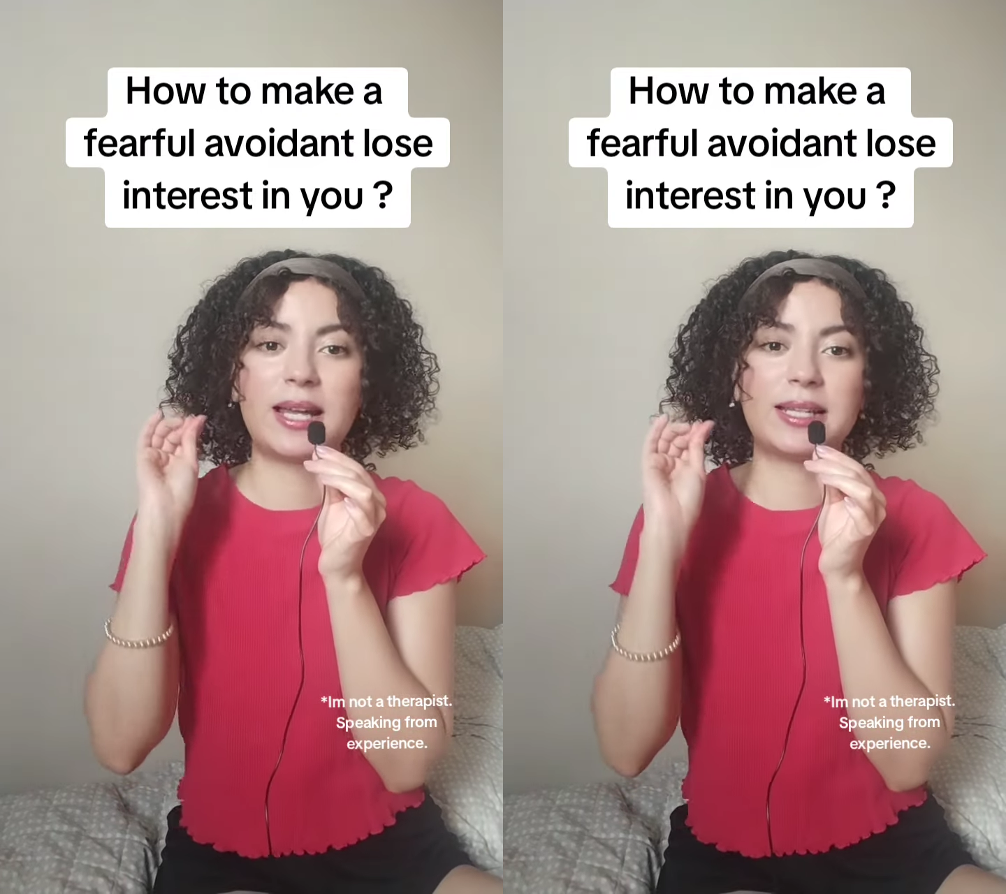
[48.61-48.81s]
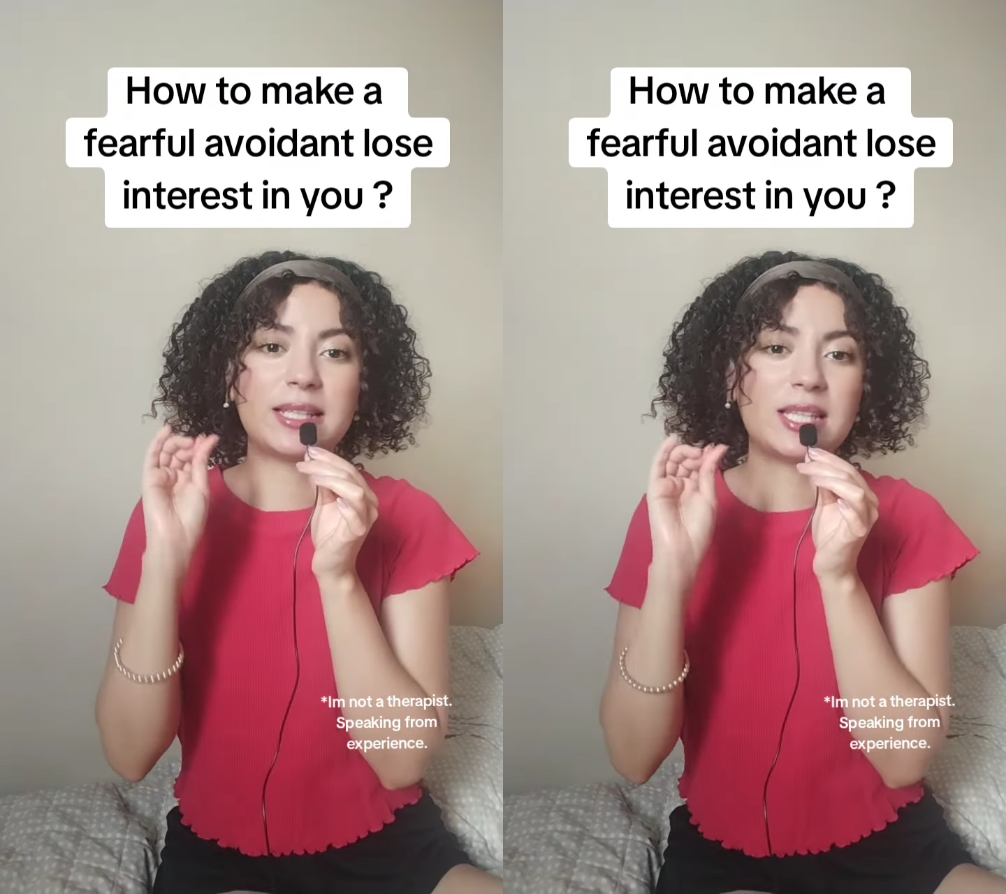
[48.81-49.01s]

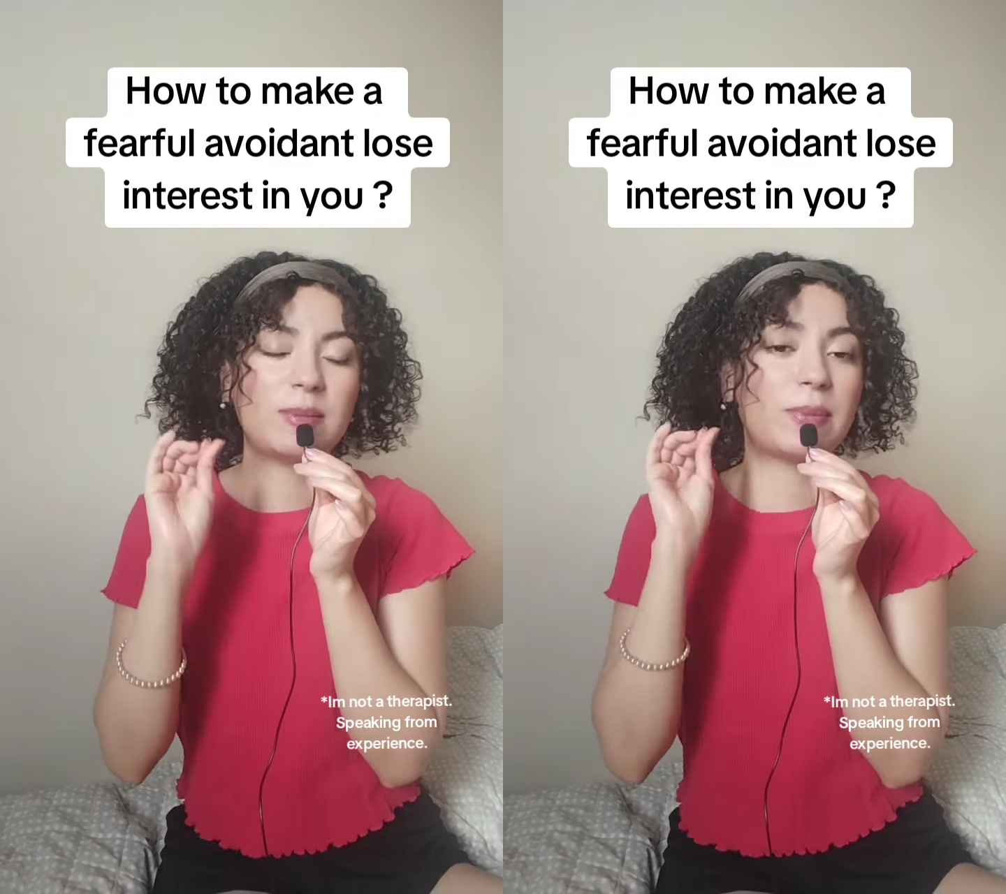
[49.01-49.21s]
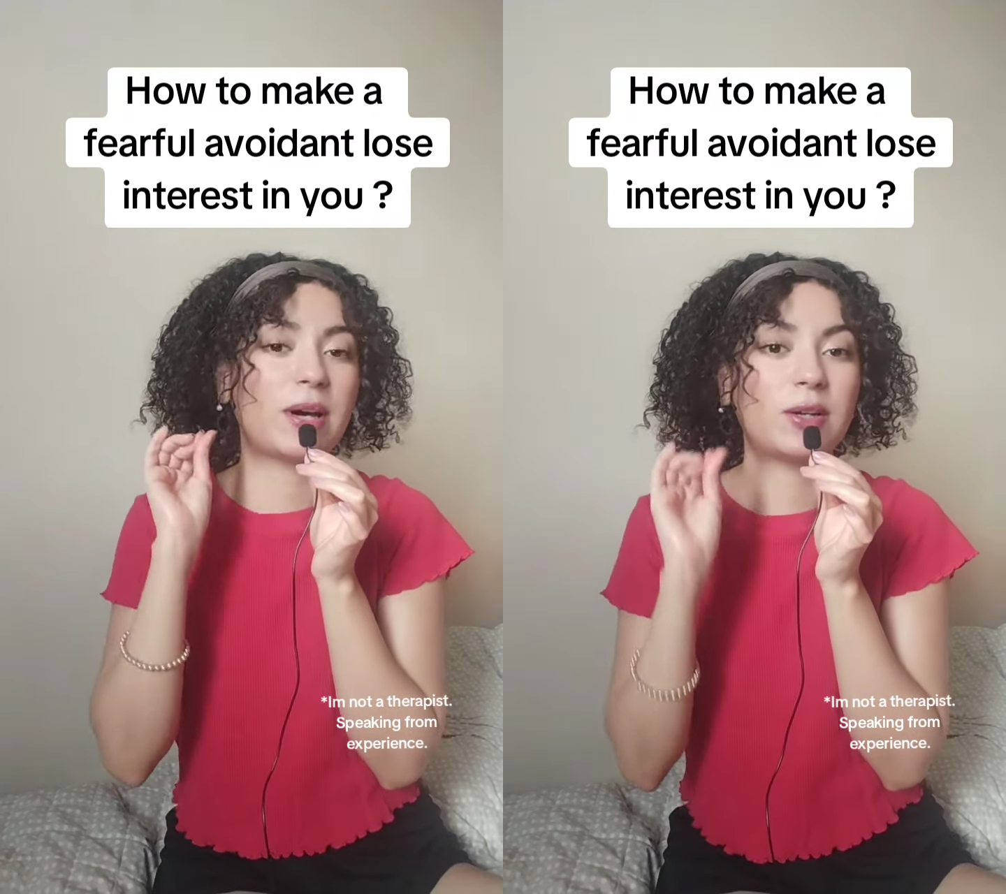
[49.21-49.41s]
and
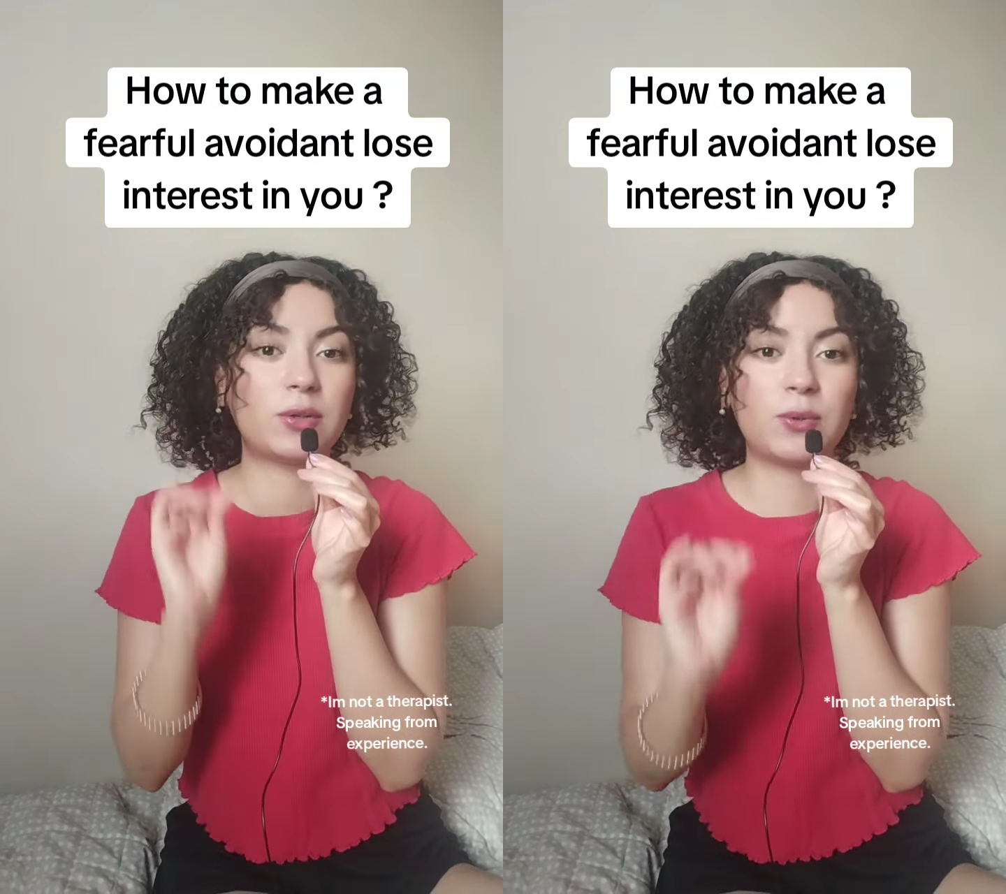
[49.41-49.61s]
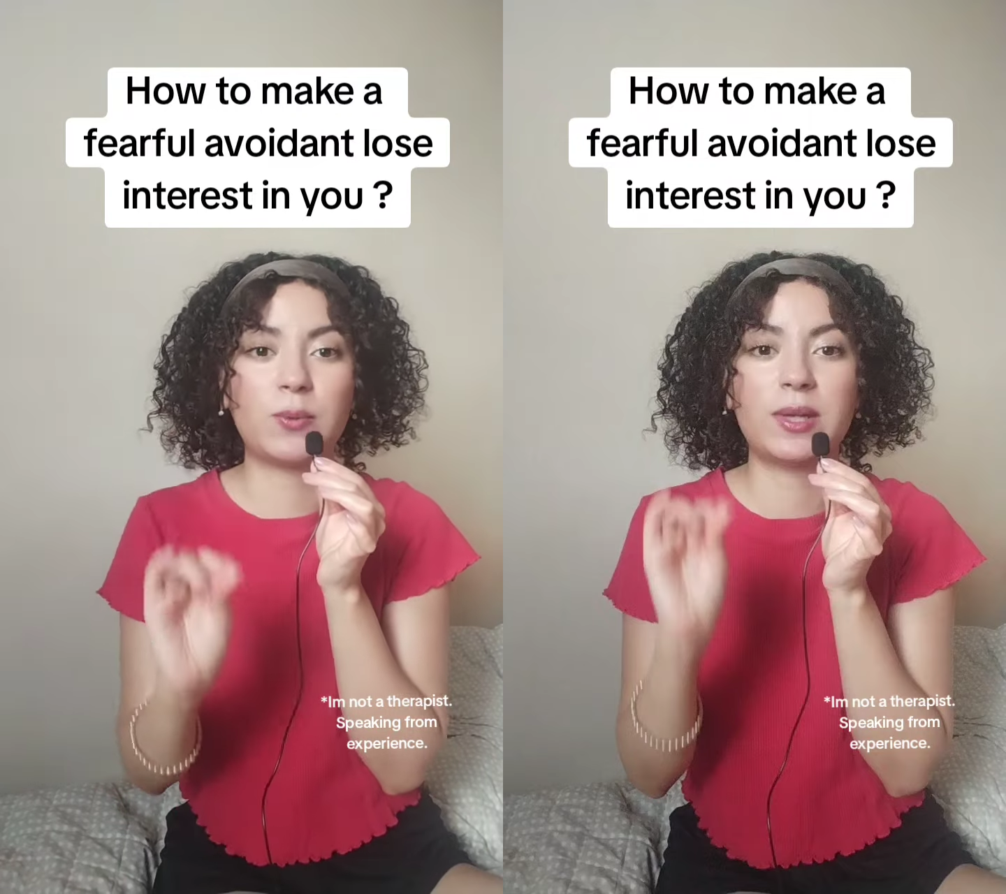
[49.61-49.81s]
keep
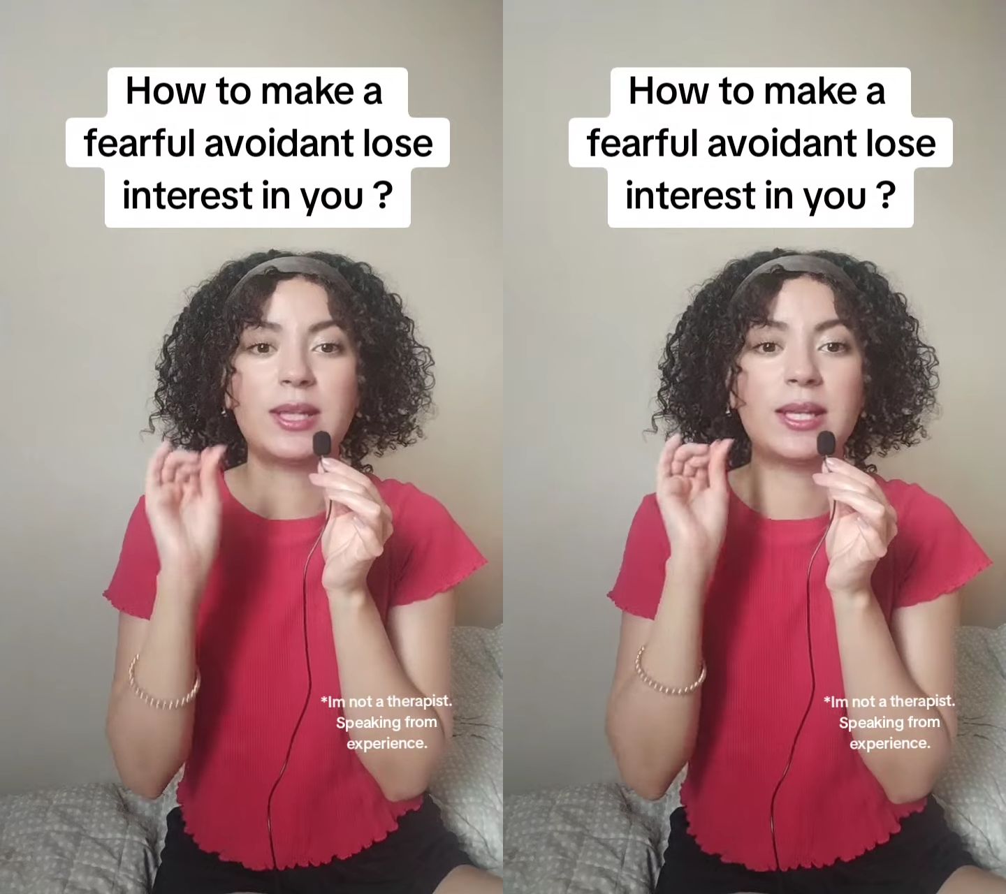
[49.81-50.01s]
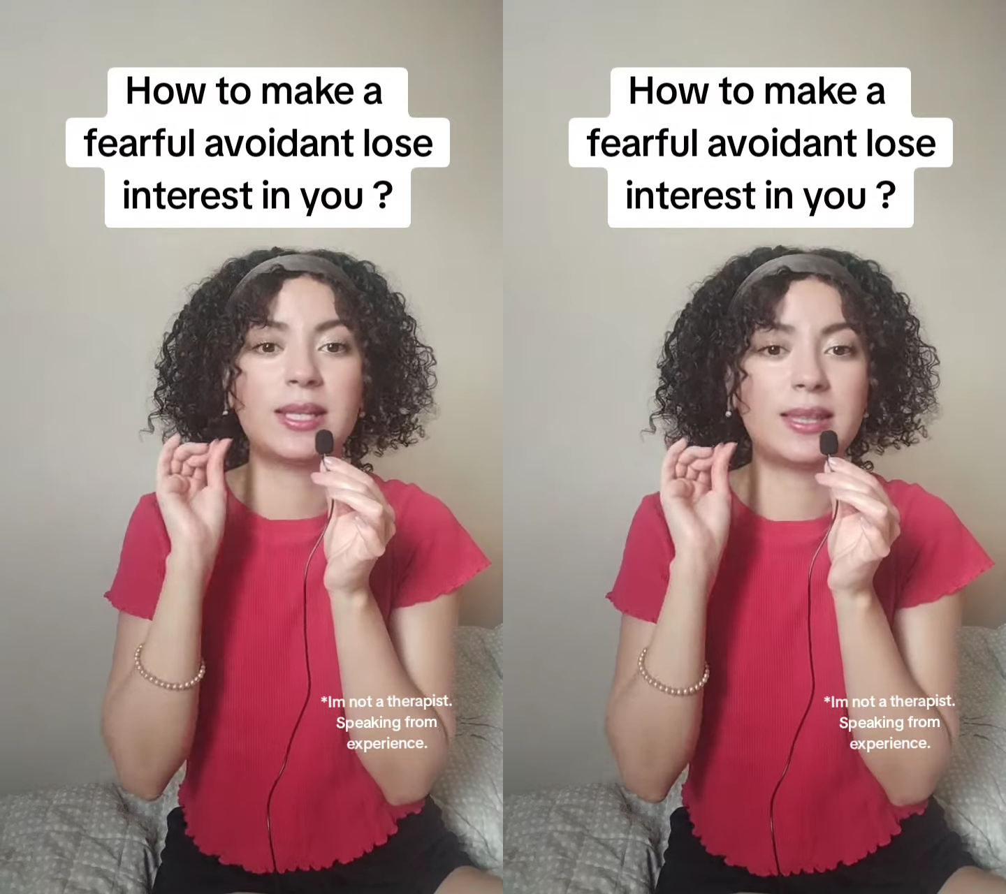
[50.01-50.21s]
arguing